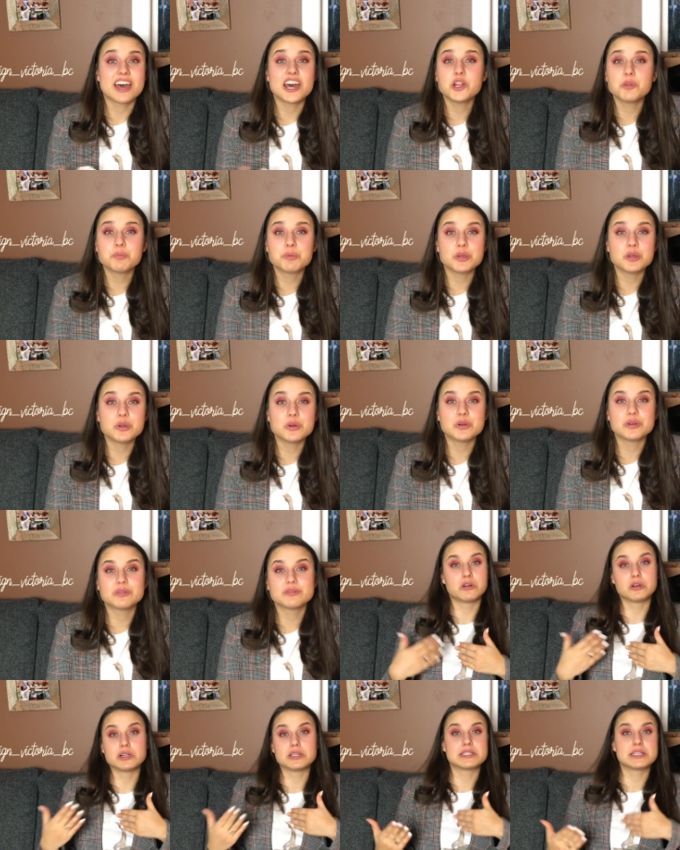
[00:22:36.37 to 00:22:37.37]
help you,
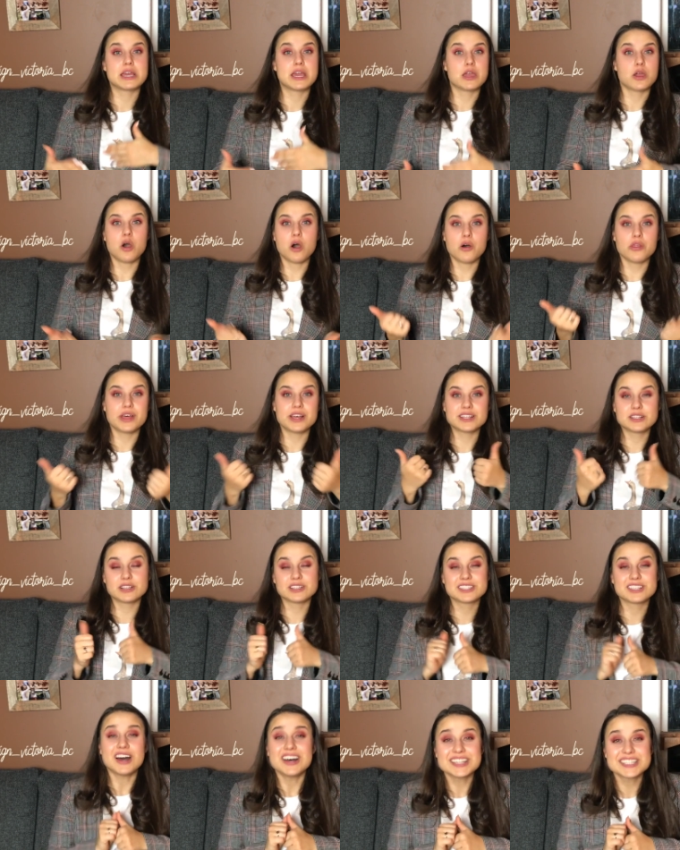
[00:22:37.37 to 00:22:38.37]
or say, oh, that
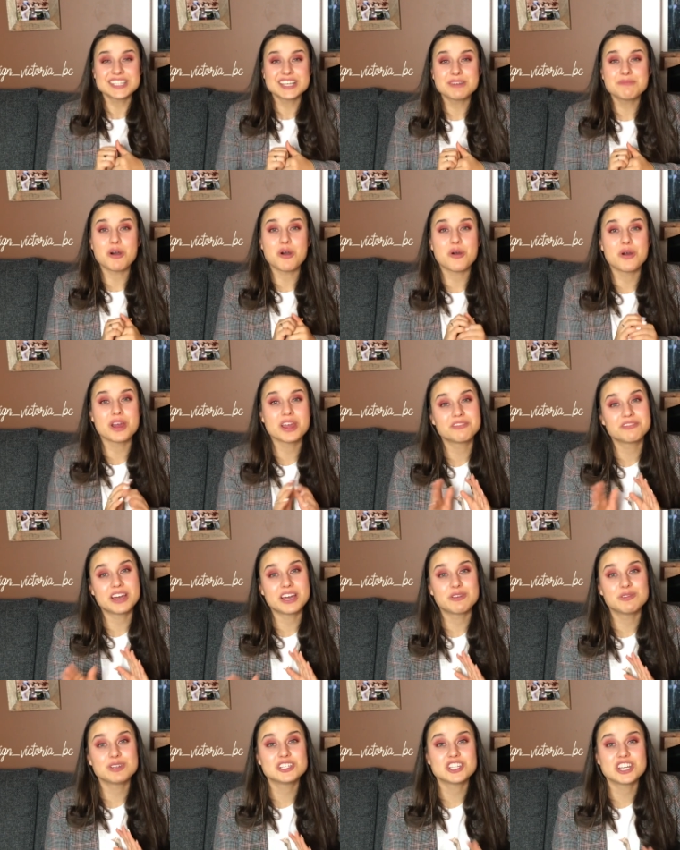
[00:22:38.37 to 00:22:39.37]
looks awesome, or if
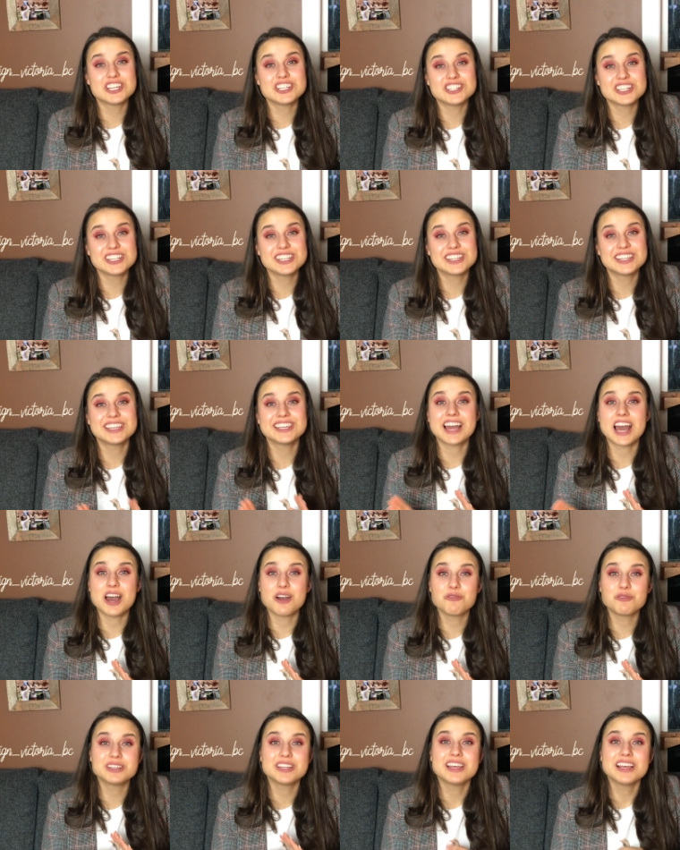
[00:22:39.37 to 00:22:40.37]
I would change anything,
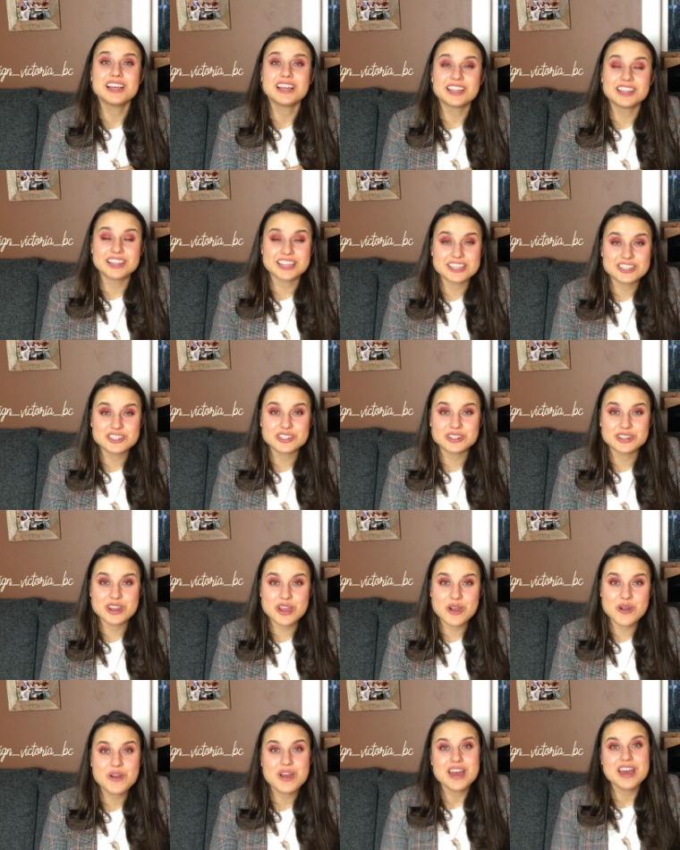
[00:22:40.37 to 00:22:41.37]
I would let you
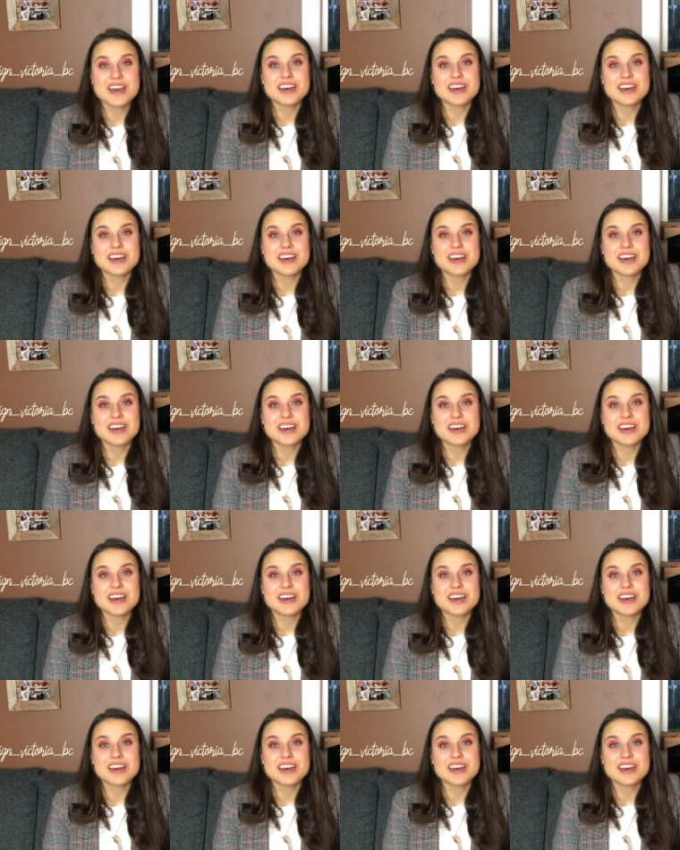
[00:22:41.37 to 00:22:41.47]
know.